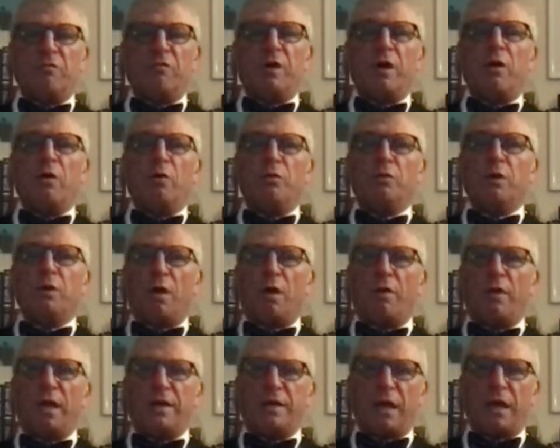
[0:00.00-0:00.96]
vote on
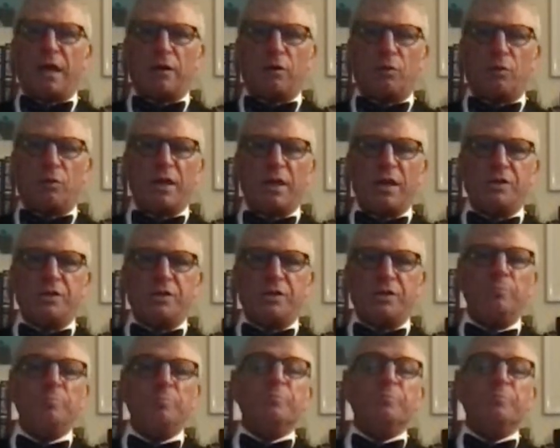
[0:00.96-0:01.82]
that declaration.